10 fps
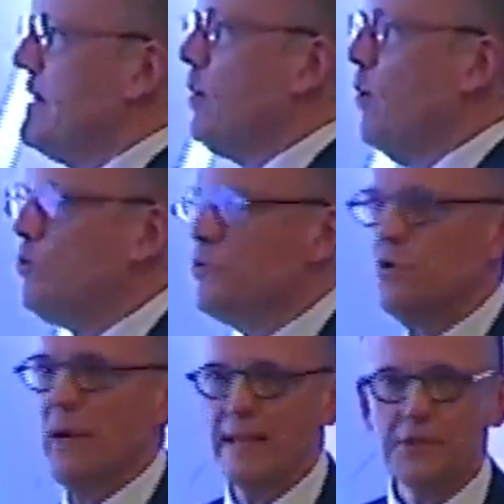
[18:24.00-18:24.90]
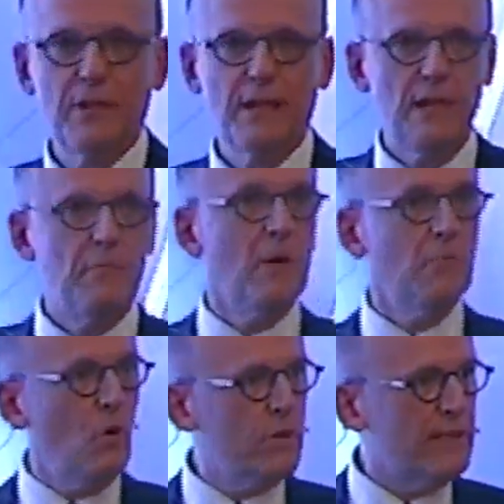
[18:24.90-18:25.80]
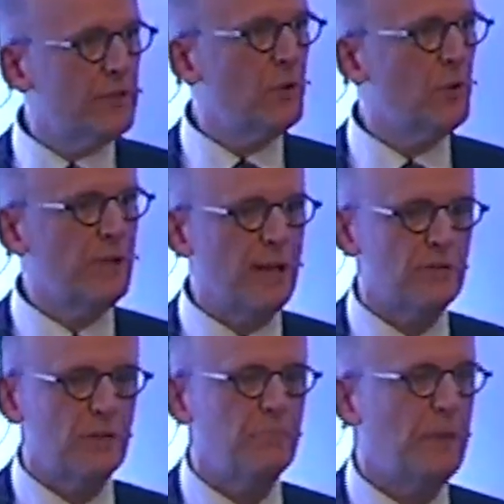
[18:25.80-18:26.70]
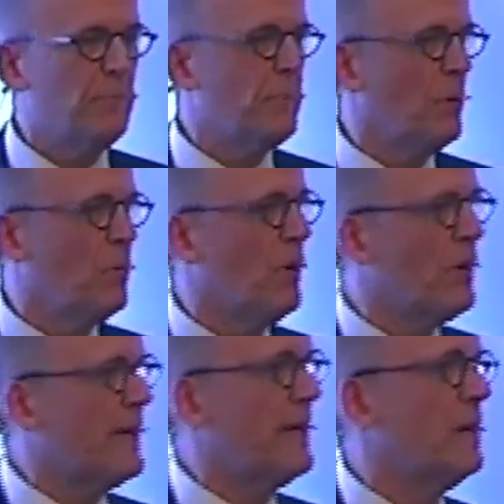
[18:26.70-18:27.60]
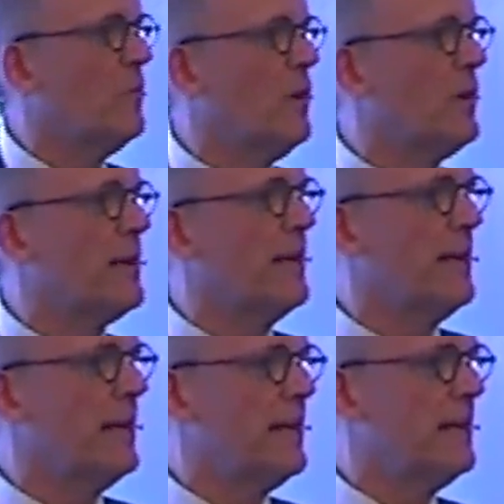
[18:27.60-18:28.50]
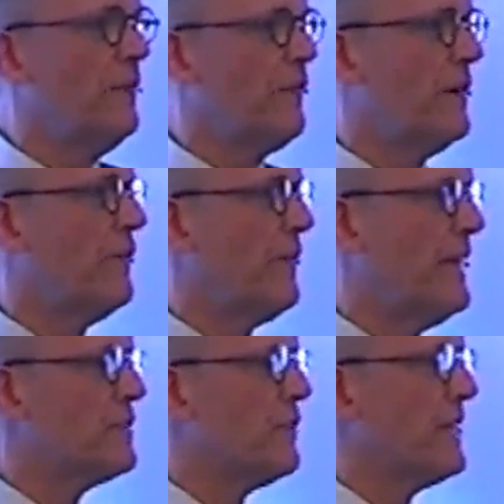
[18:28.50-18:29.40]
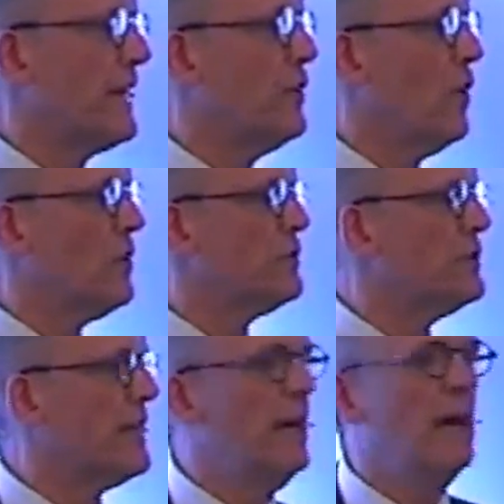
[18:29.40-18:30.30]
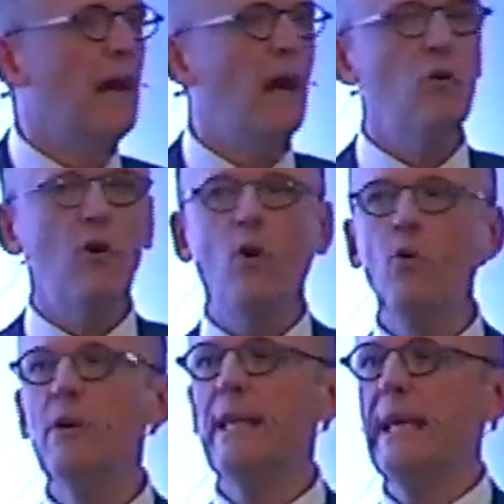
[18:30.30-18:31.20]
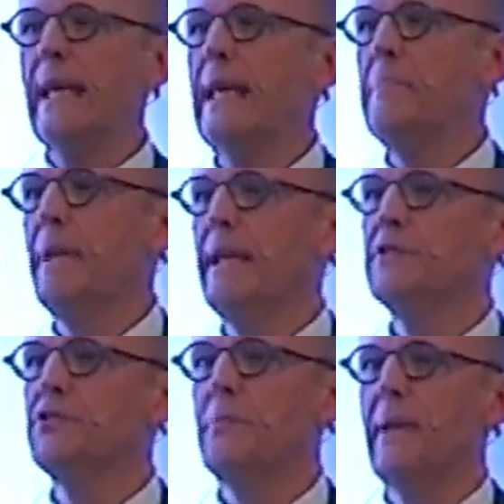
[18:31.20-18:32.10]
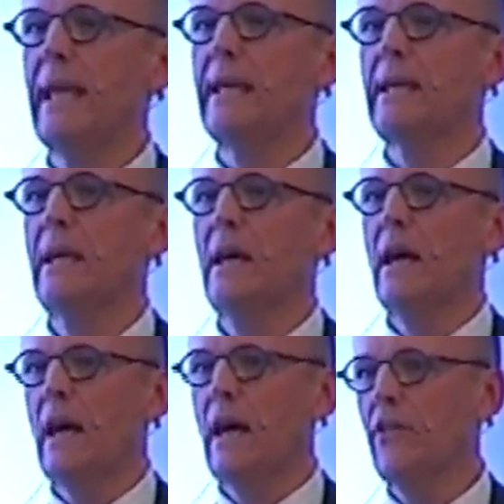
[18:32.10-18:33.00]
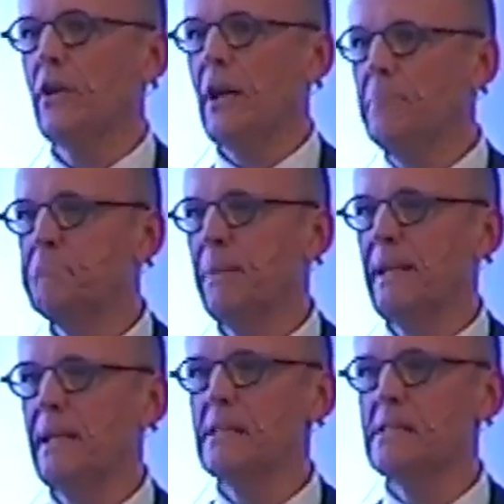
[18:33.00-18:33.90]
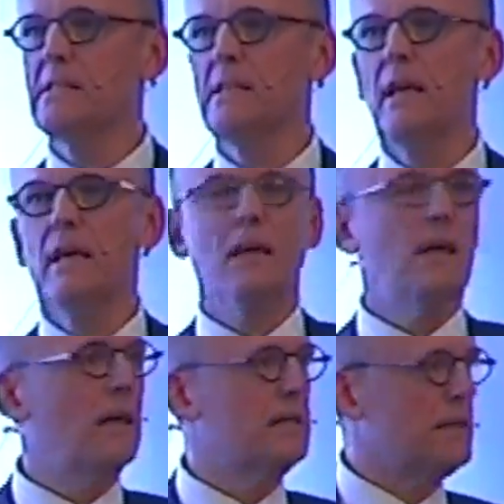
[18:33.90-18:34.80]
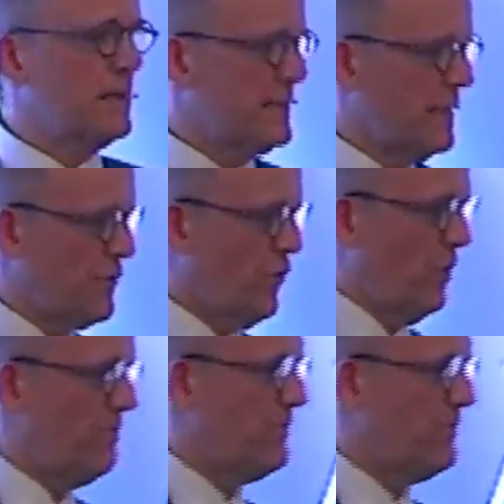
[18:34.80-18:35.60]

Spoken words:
close to actually more than 2,000 people working in different fields of technology, our only aim is to make other companies successful.